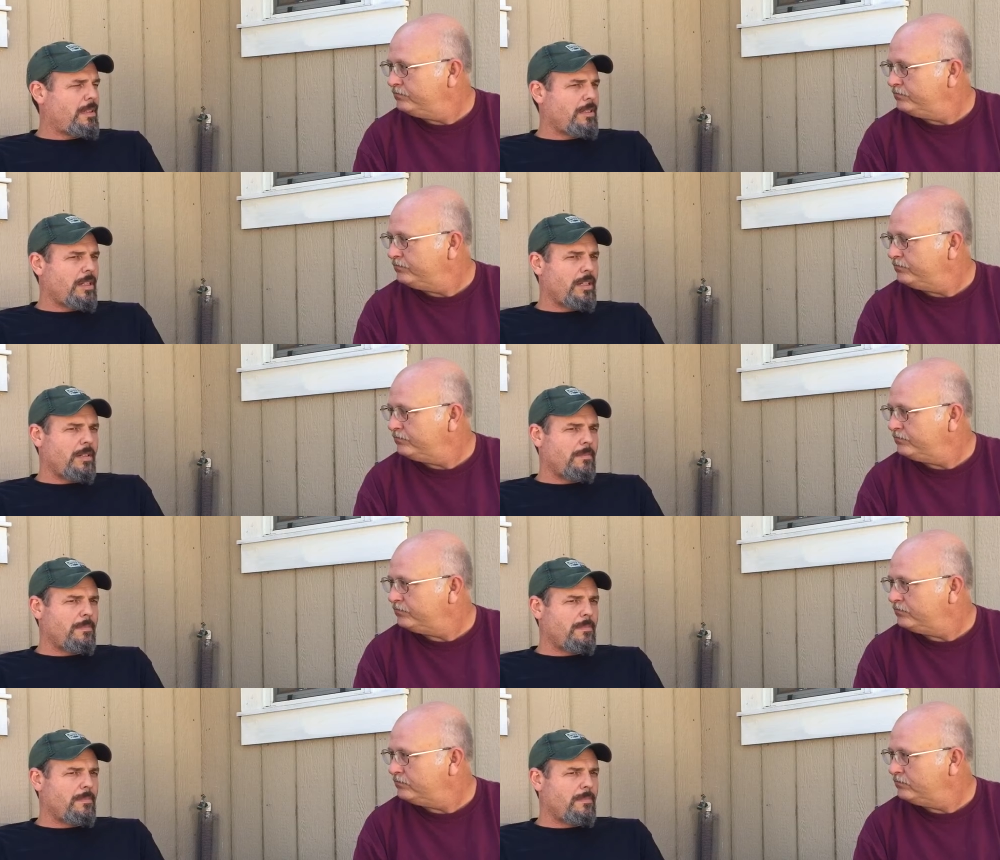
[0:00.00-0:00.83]
Speaker 1: as a
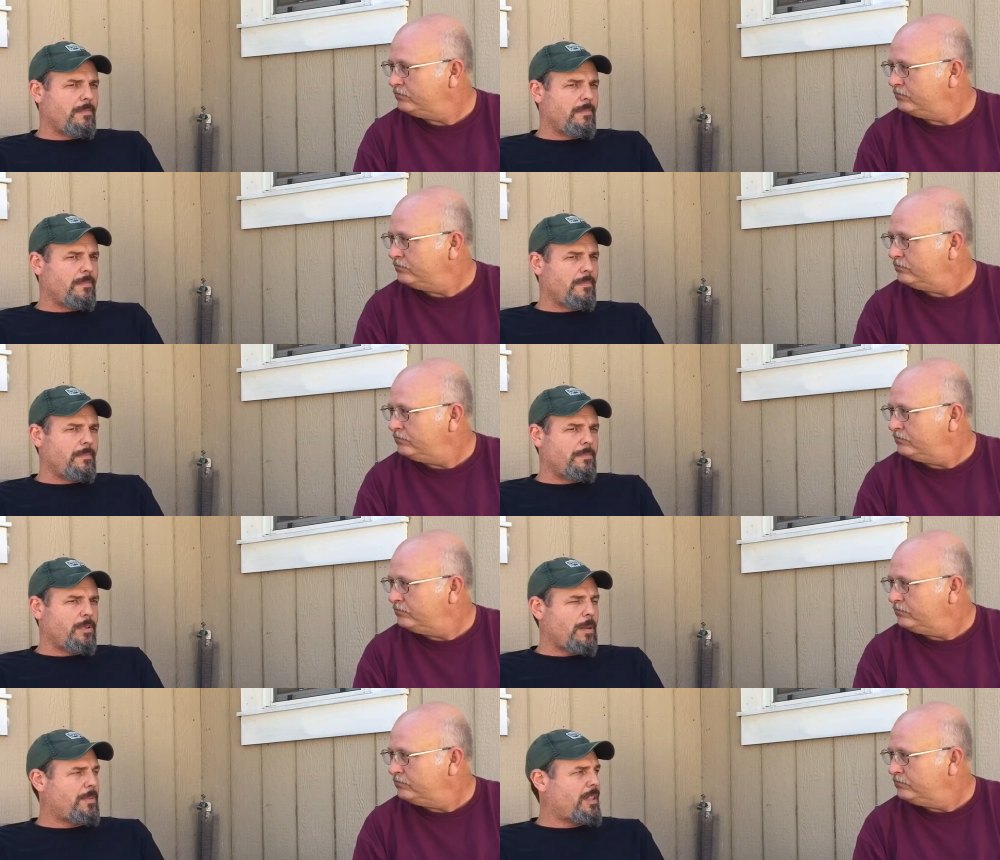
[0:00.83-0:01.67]

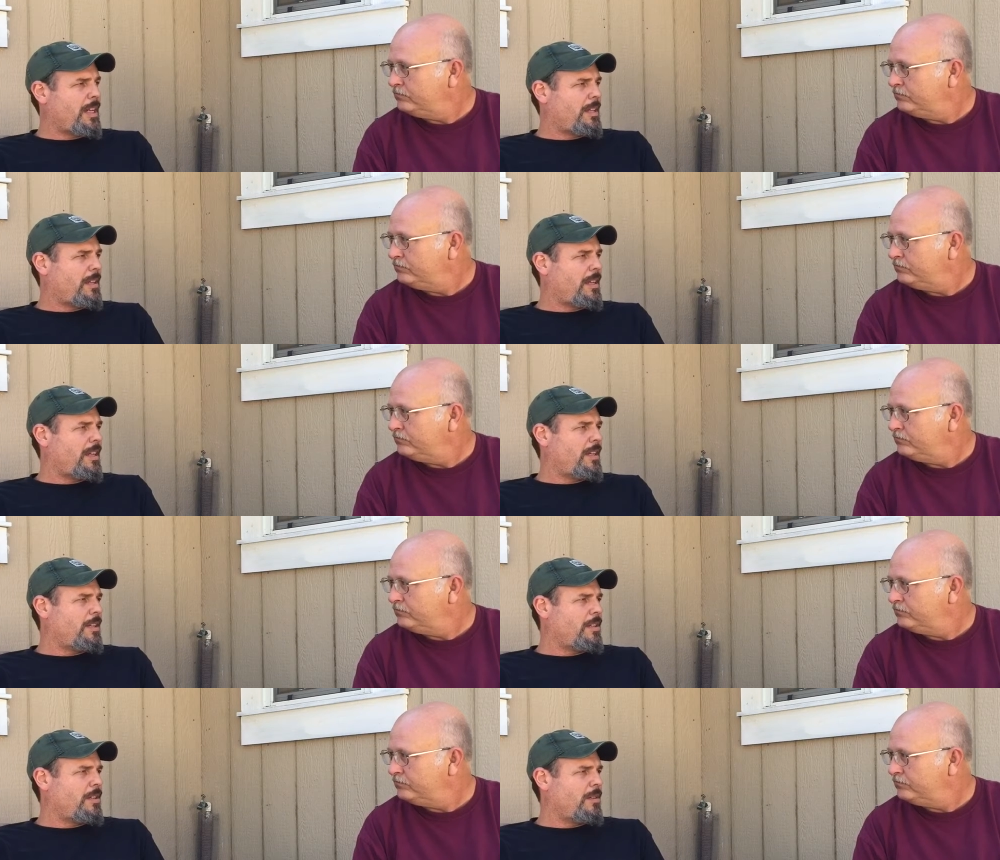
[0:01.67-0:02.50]
prep sand
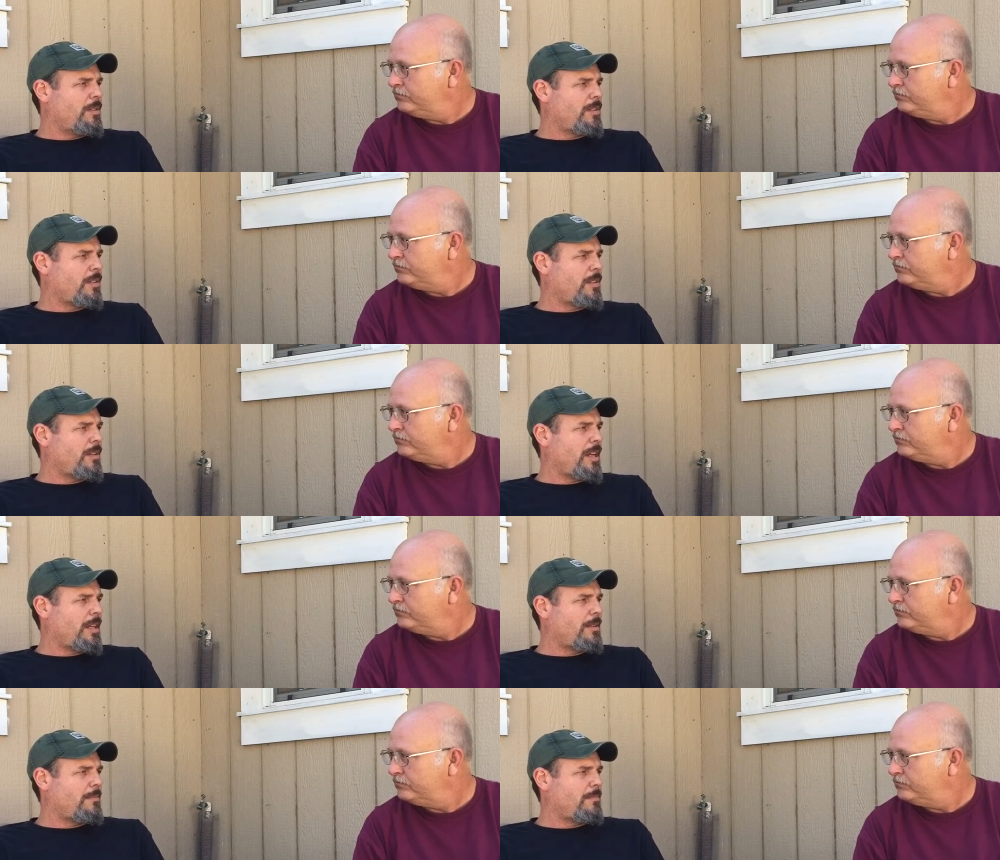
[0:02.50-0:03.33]
kid, you know, just
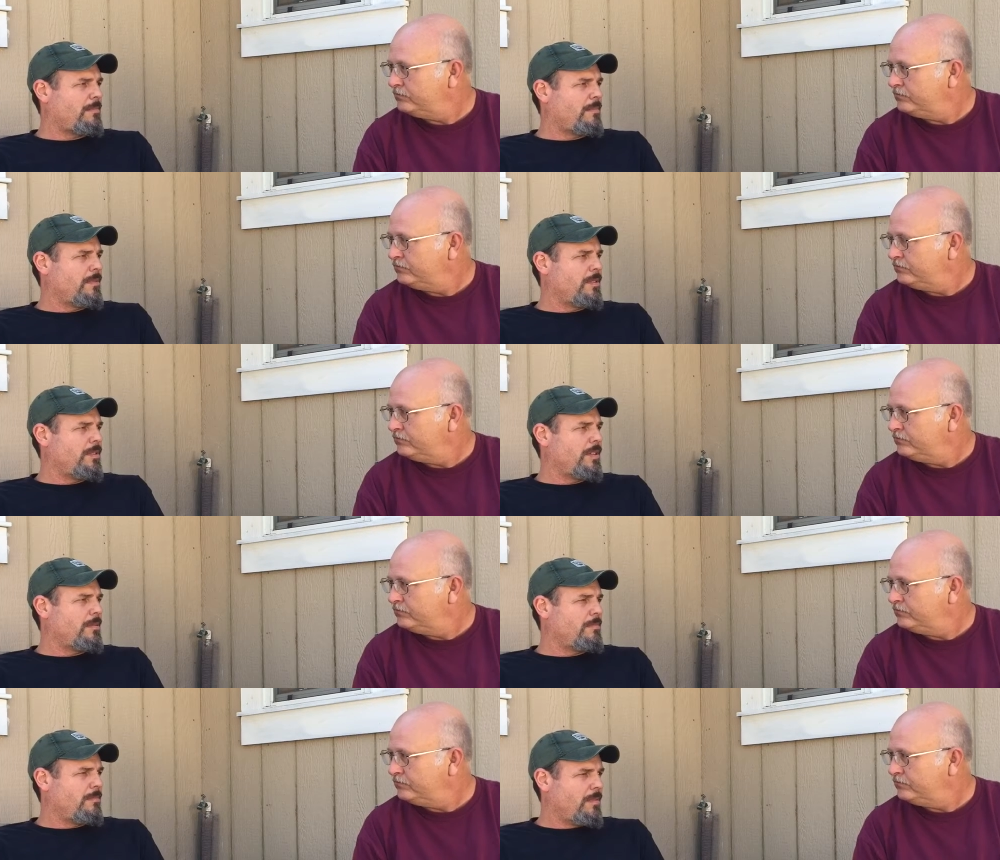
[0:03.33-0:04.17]
learning how to do
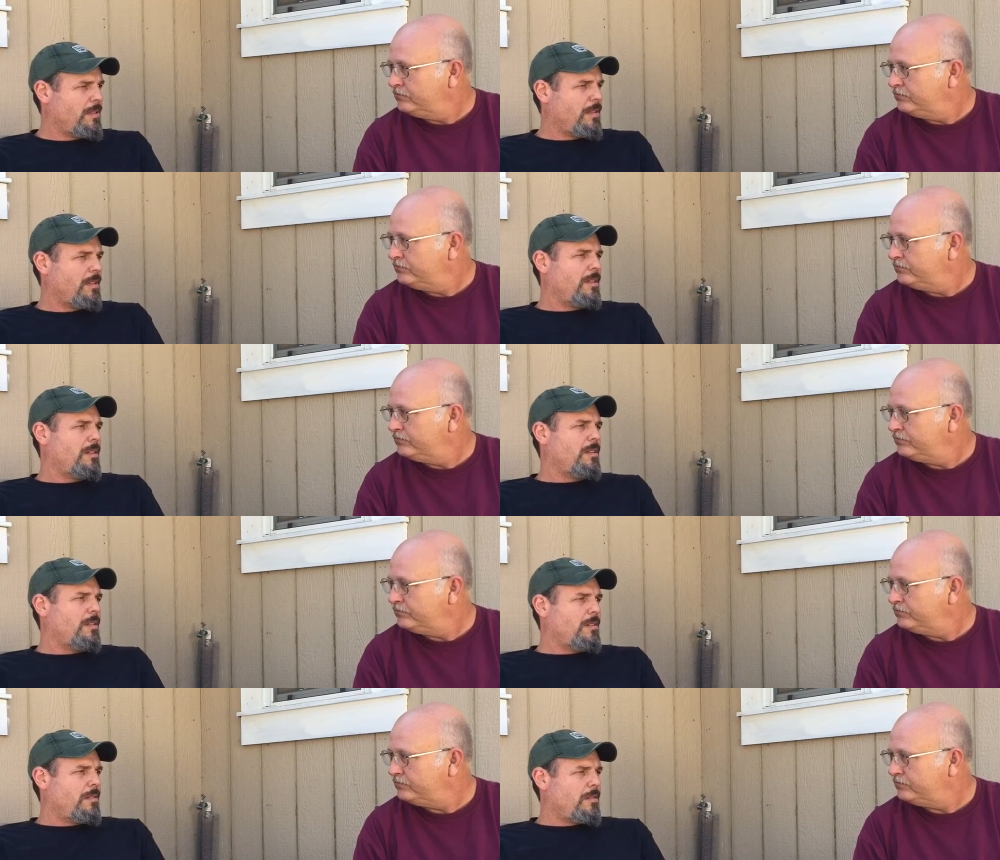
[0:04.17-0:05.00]
the
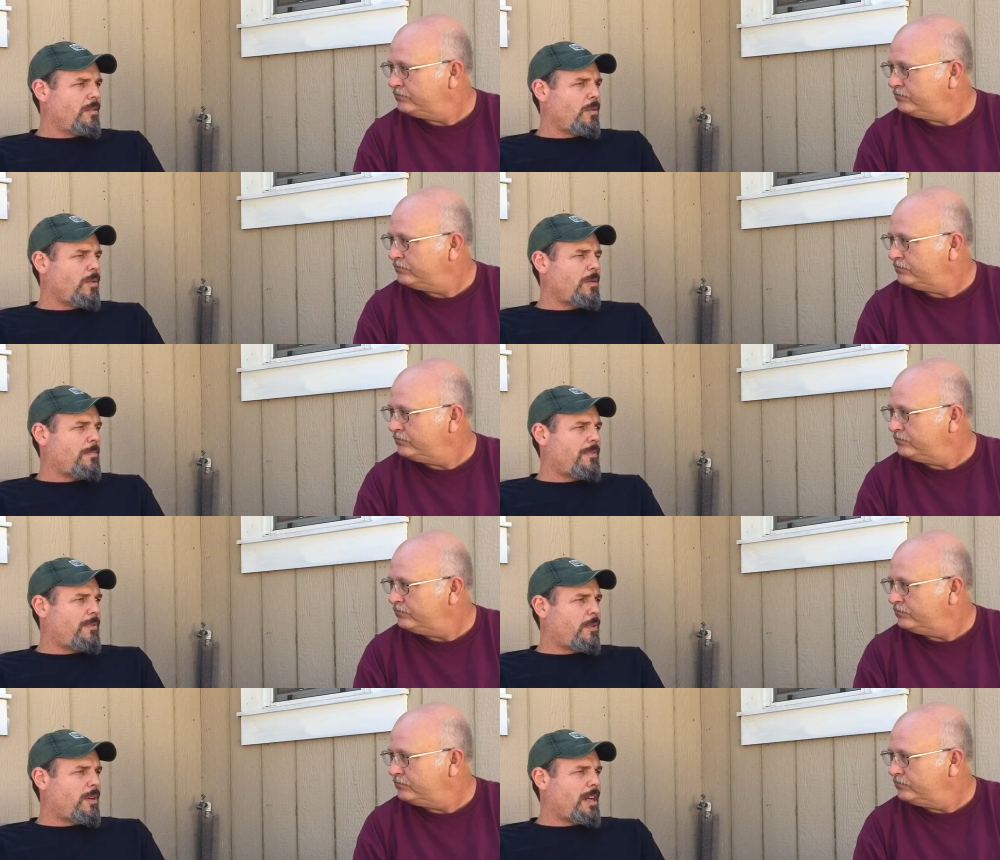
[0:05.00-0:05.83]
the work
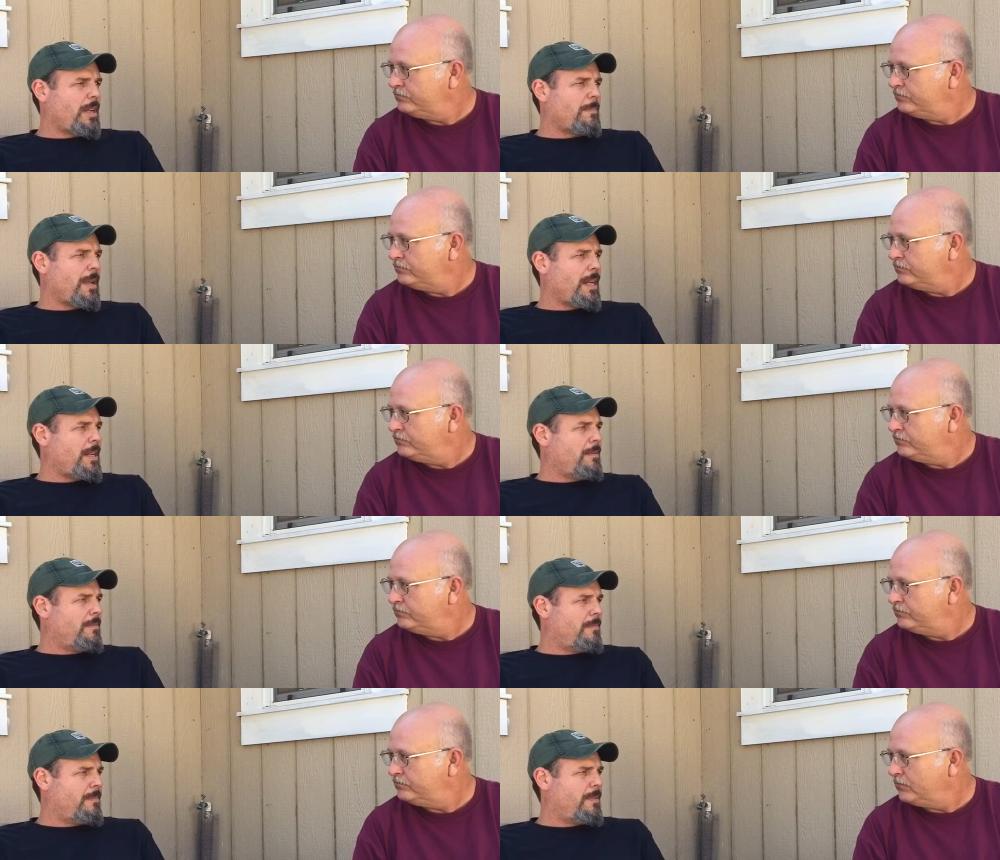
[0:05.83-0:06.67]
before it got
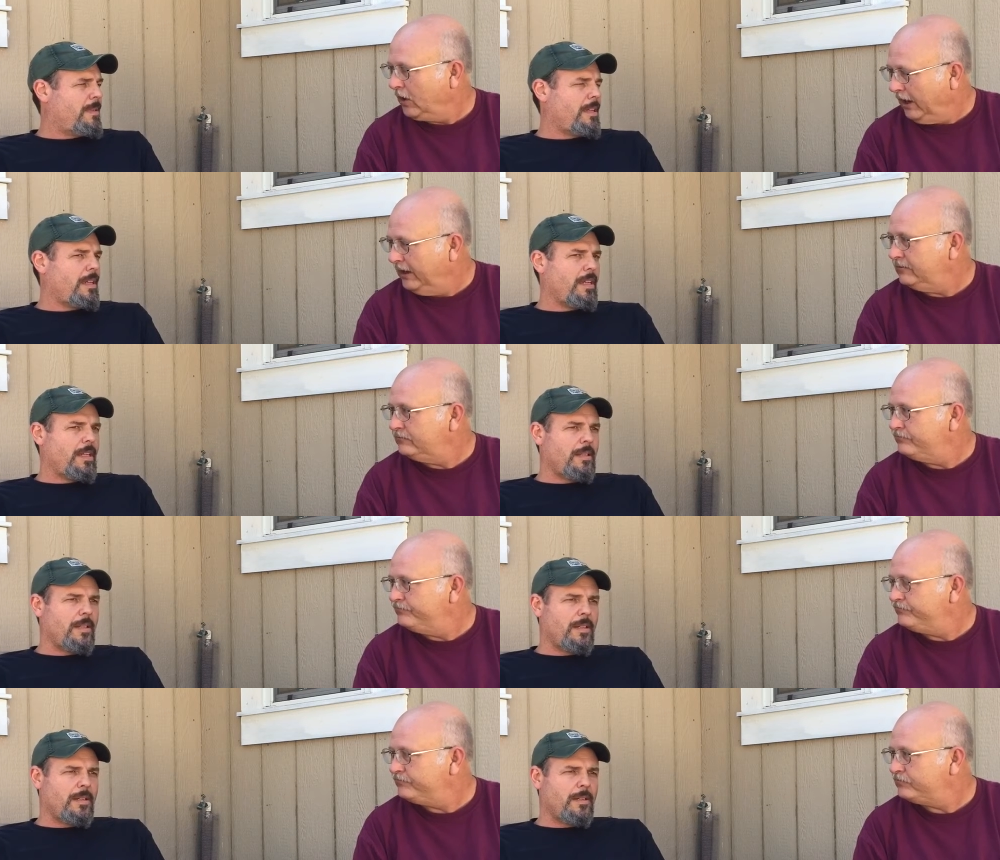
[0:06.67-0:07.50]
painted. Right.
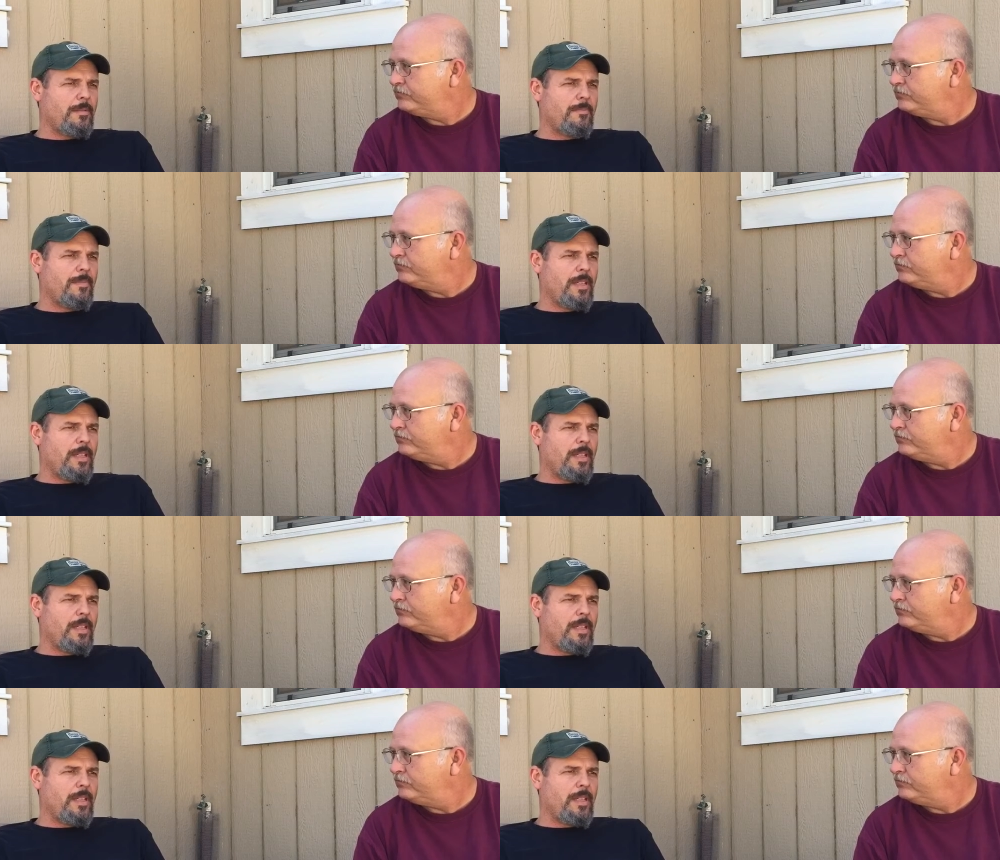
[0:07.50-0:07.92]
And uh,